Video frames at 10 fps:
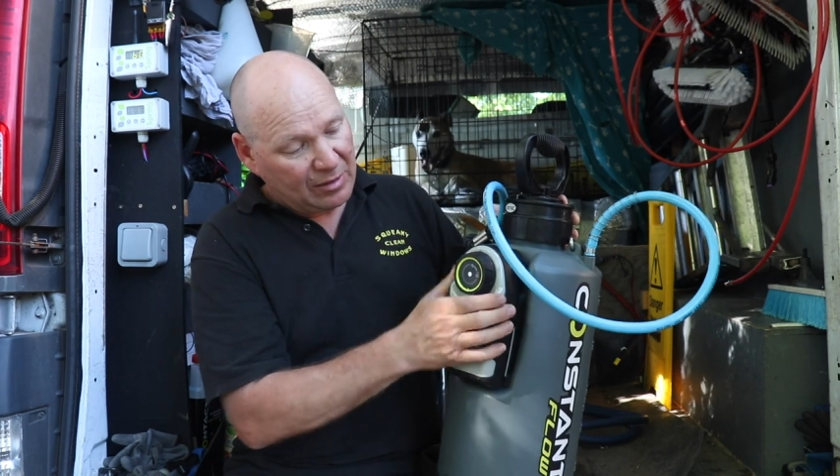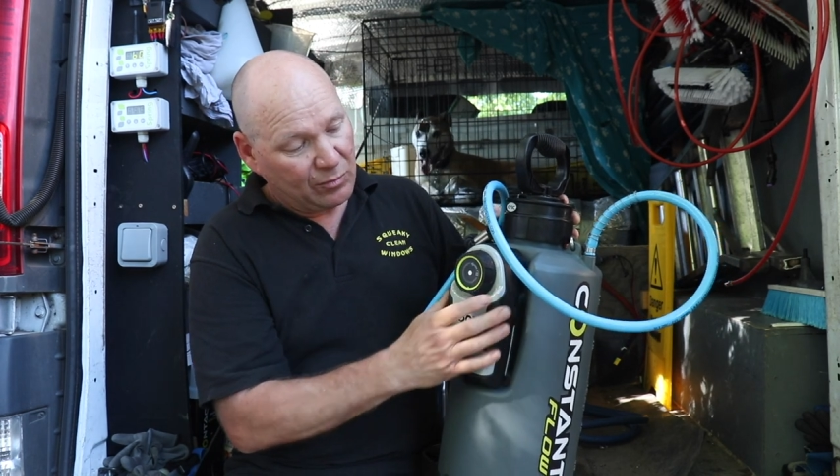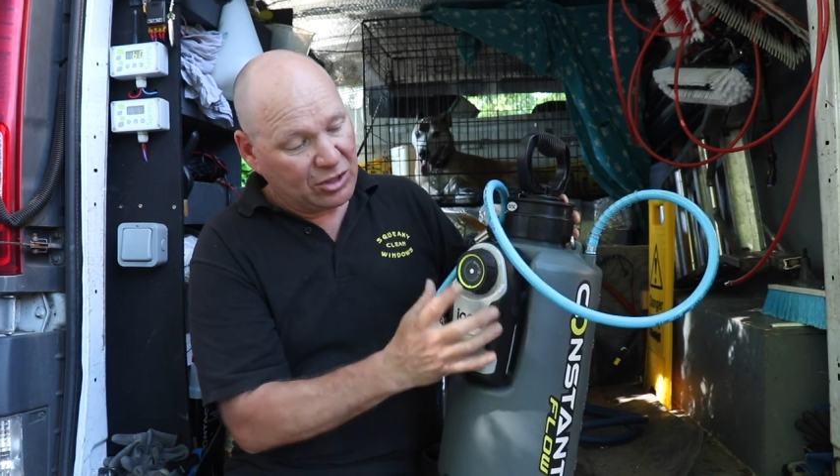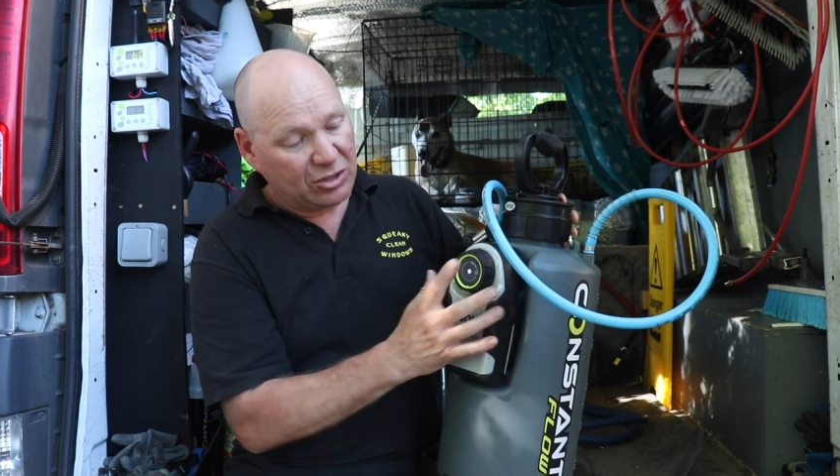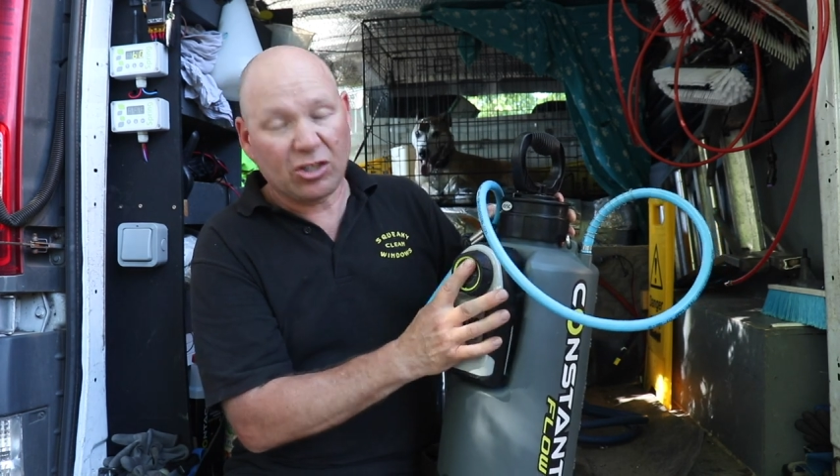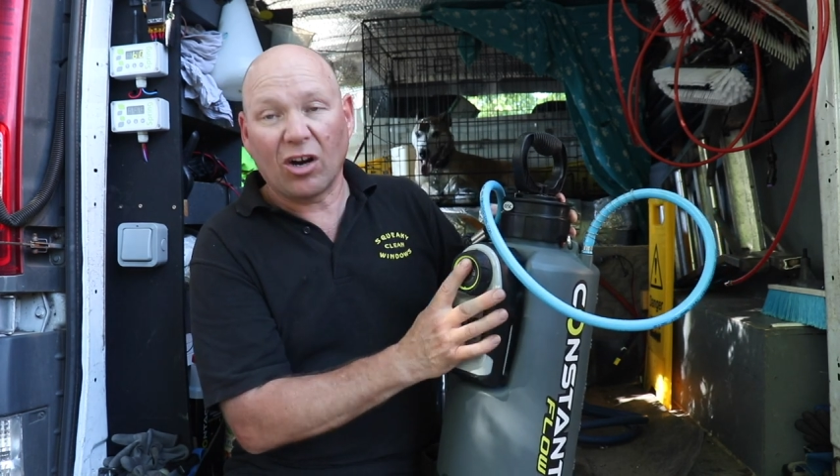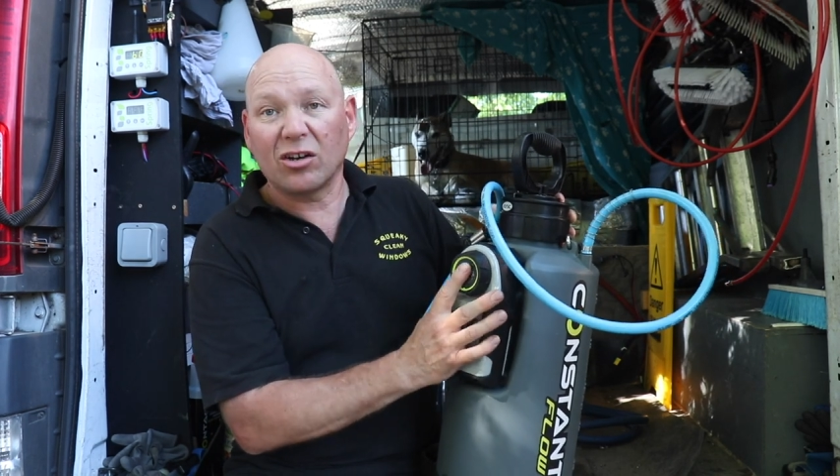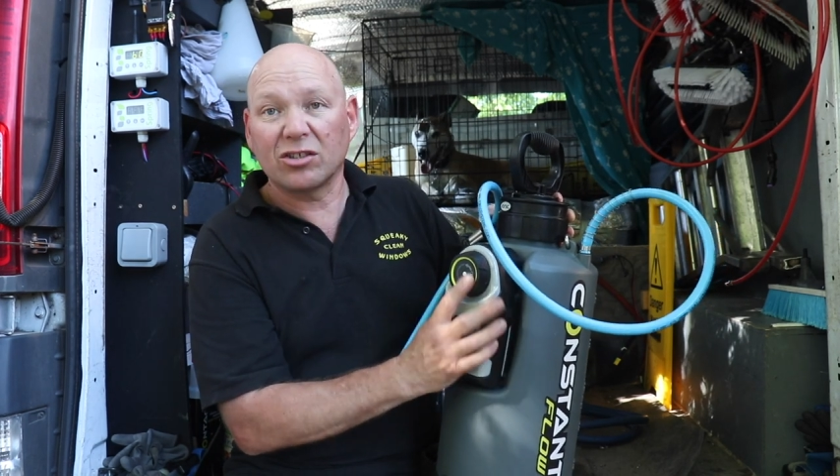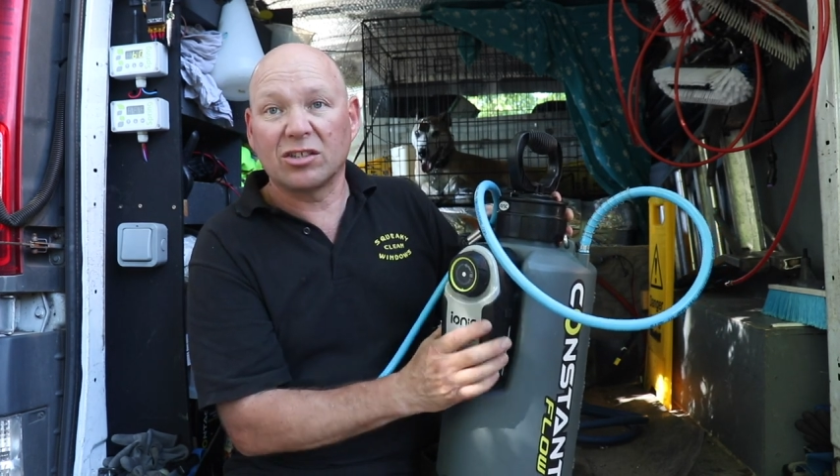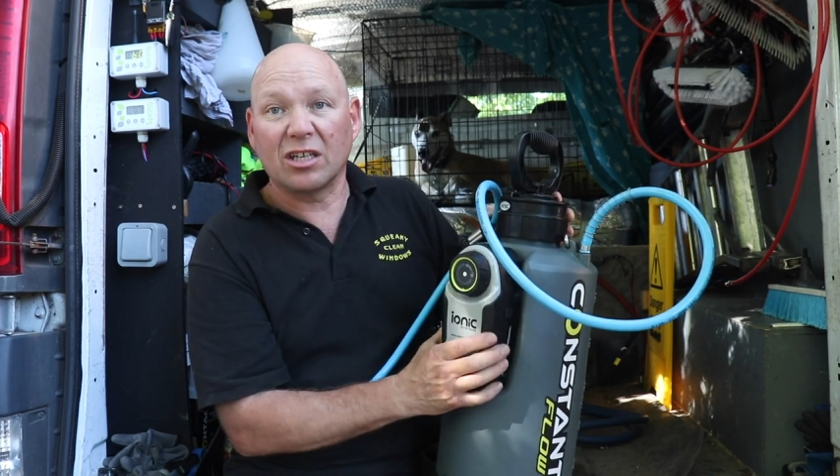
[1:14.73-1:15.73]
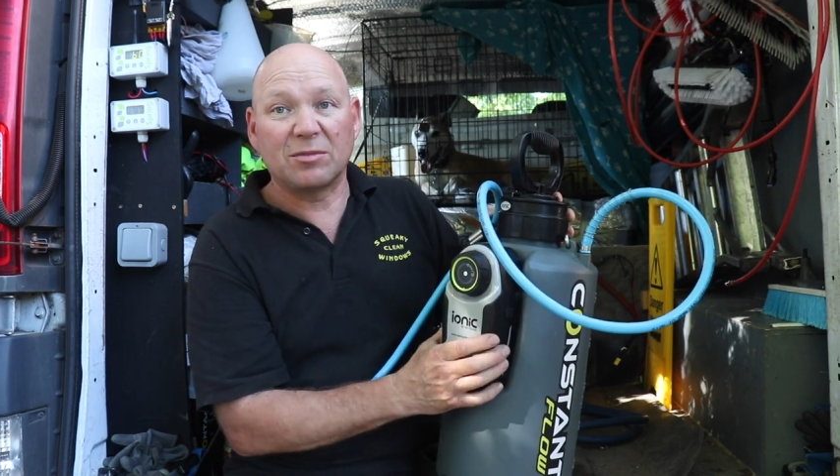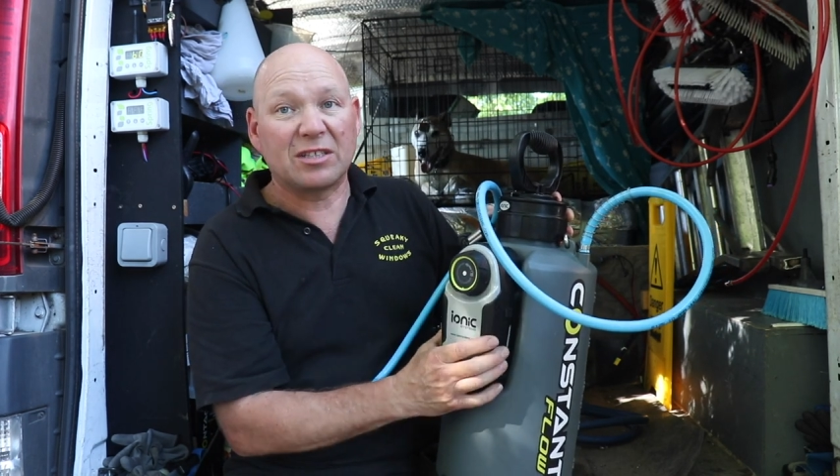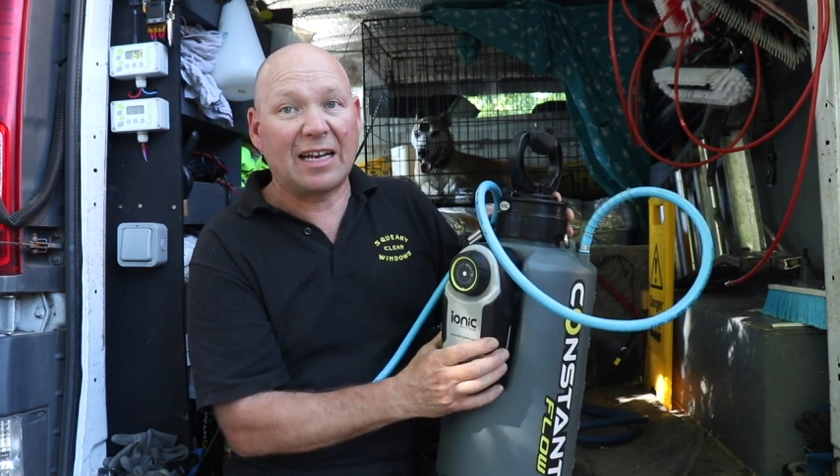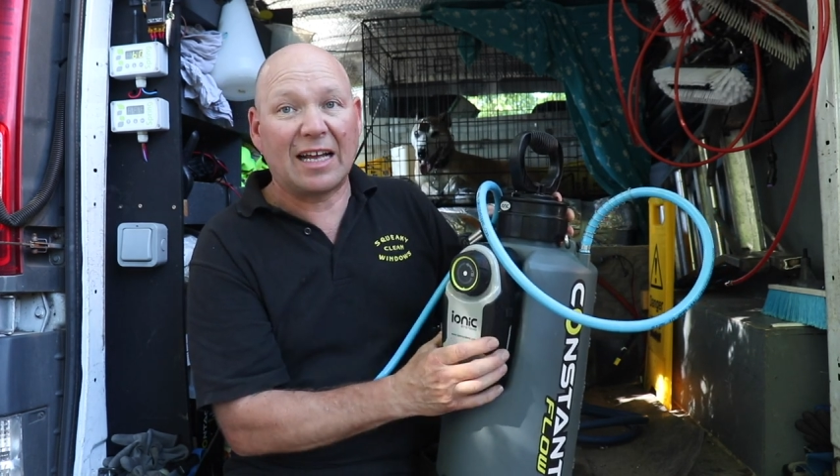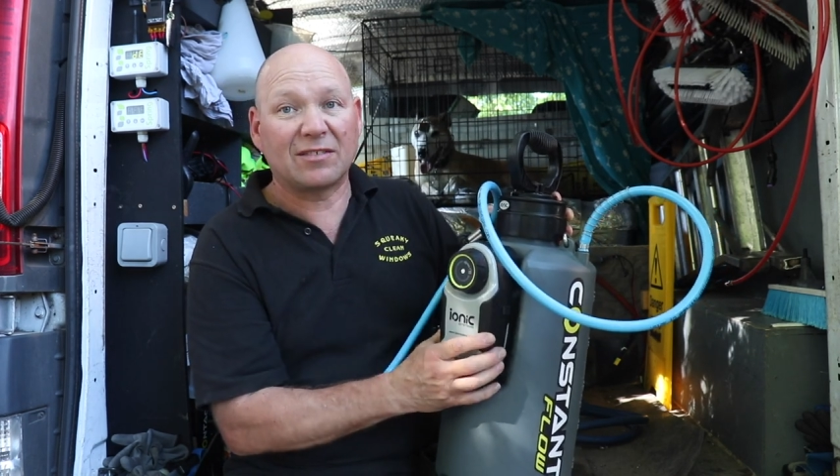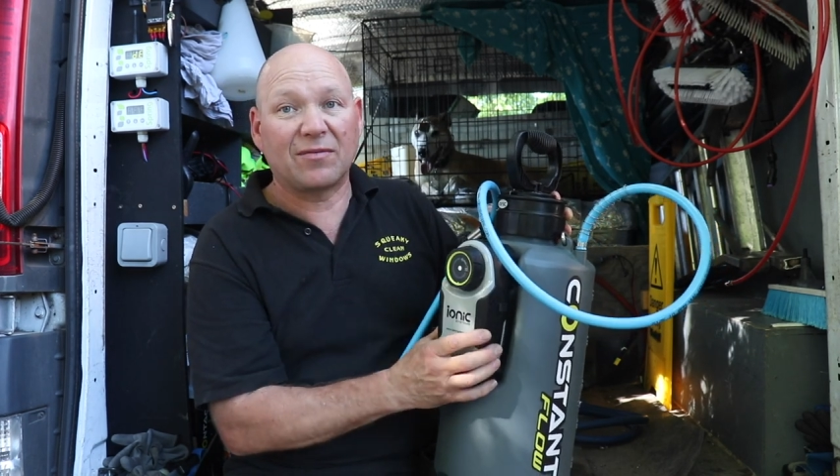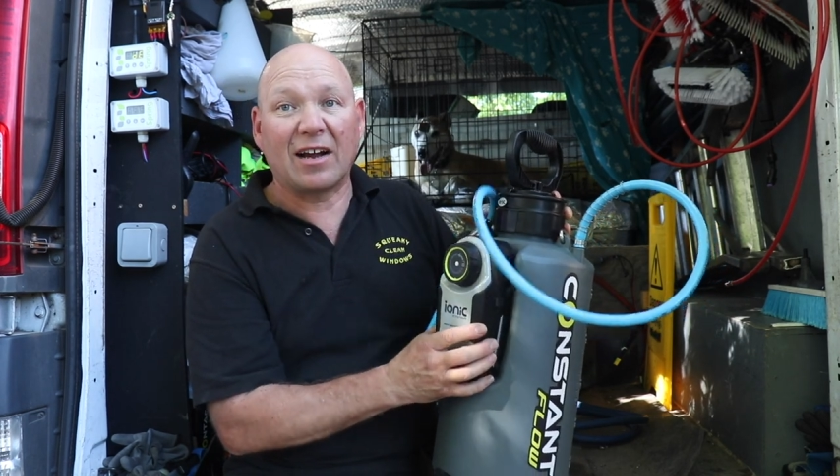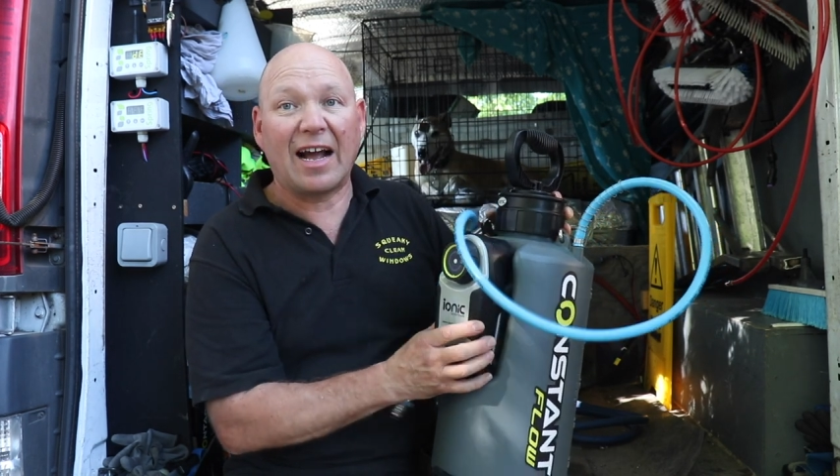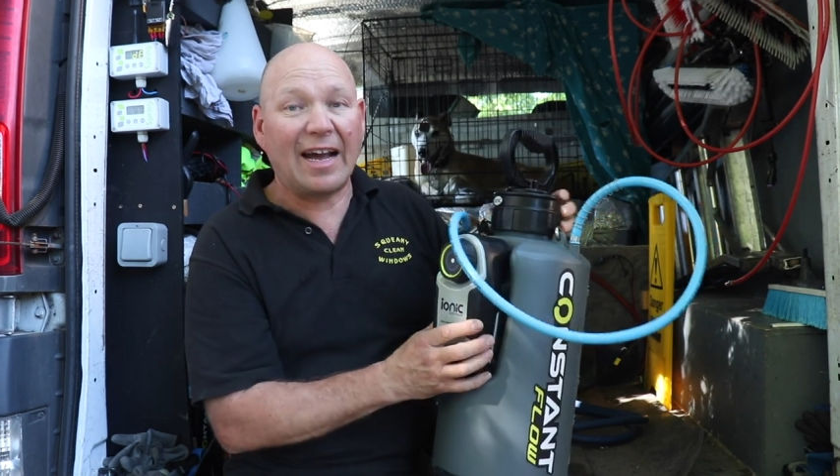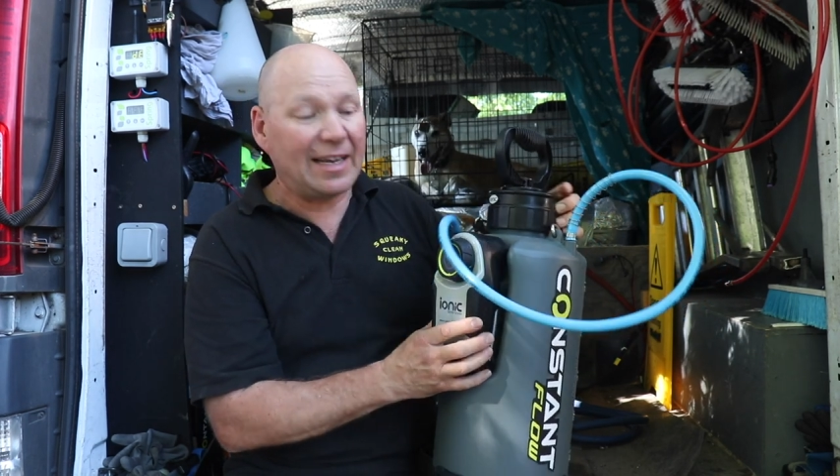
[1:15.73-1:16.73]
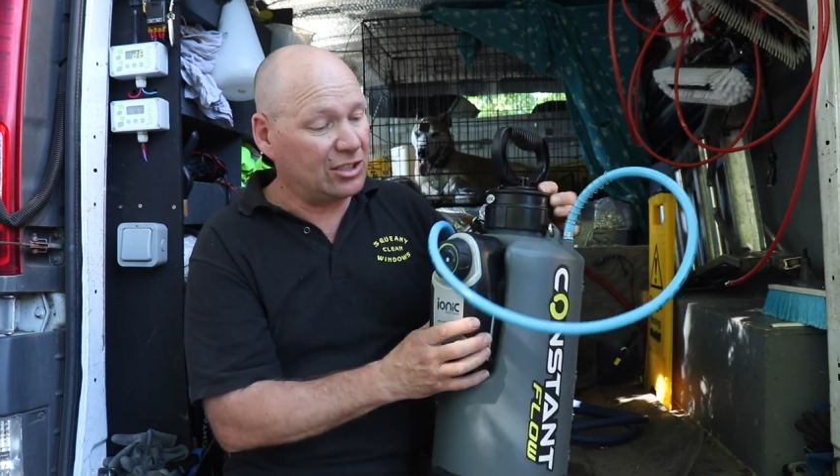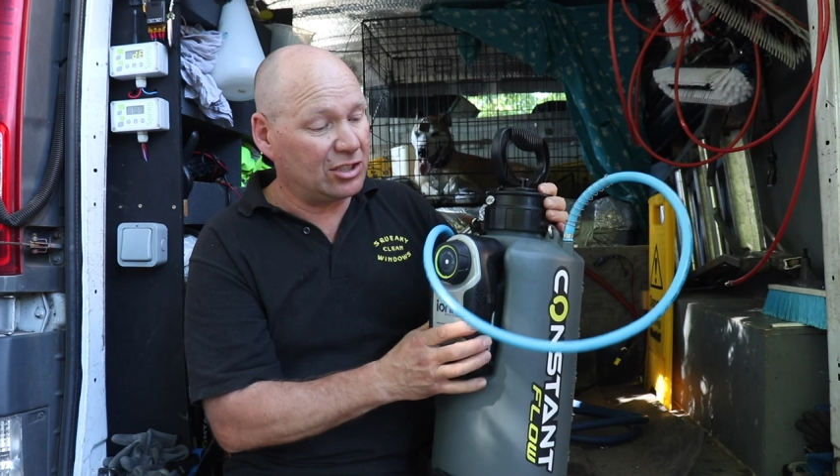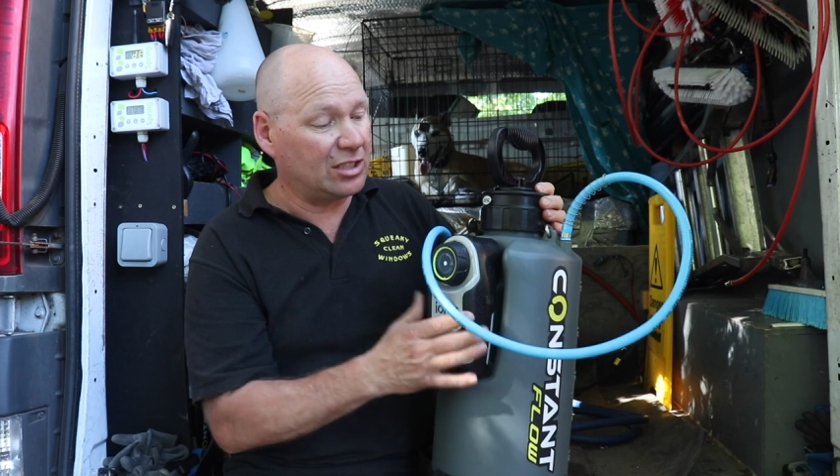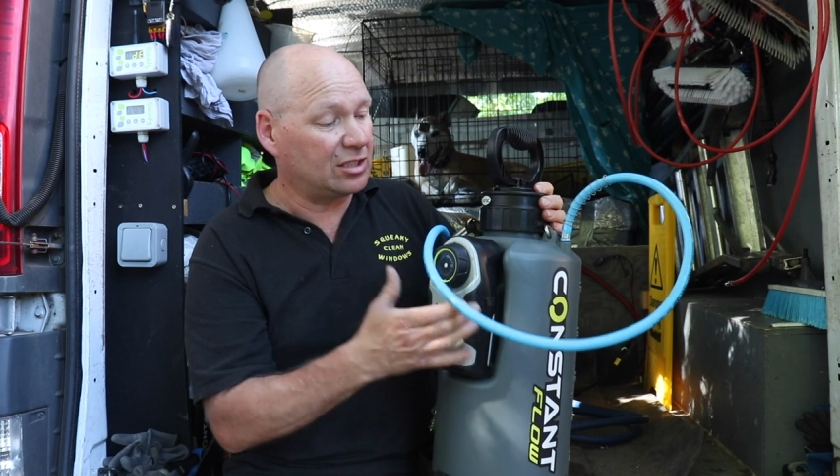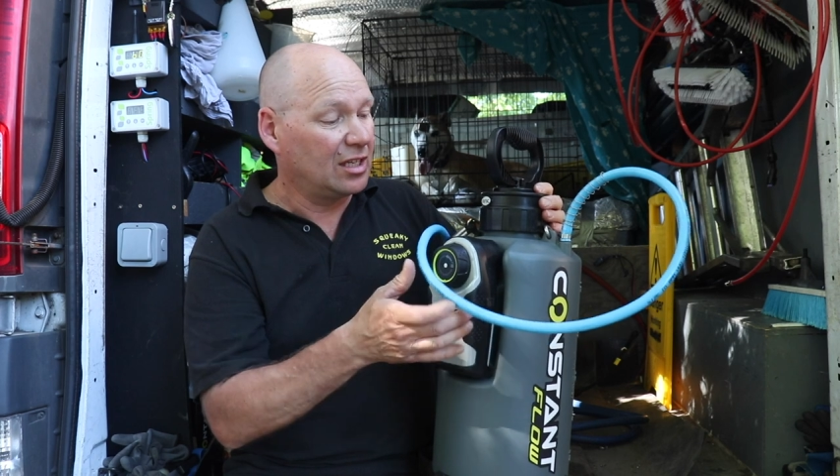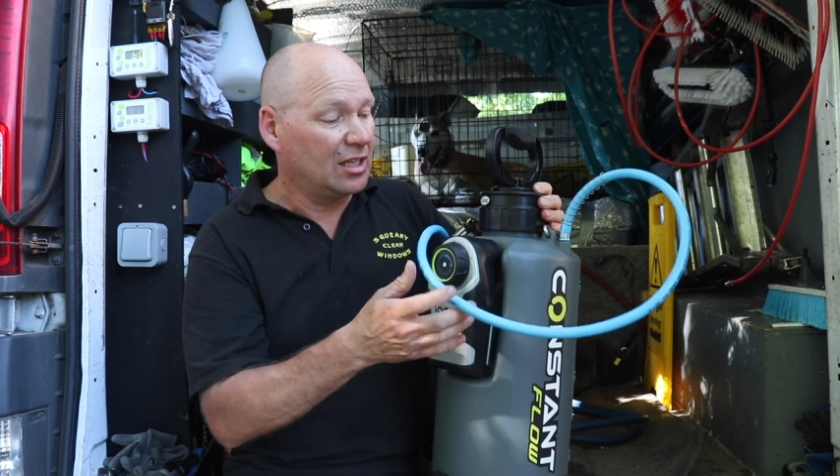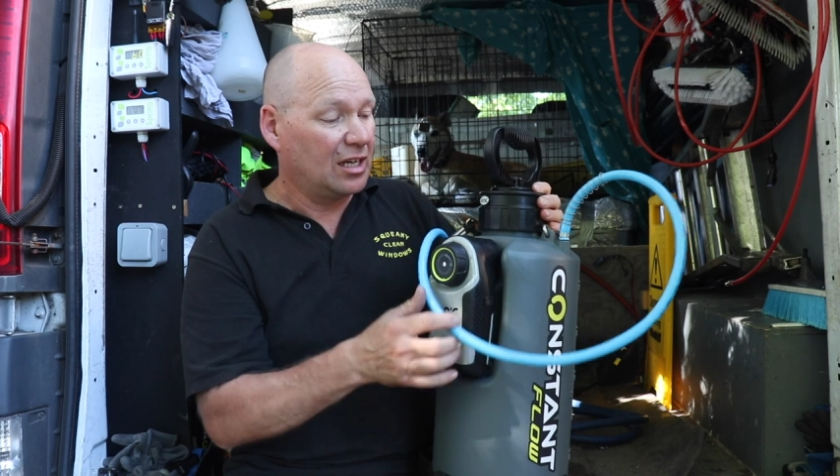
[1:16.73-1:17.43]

which charge seems to last for ages.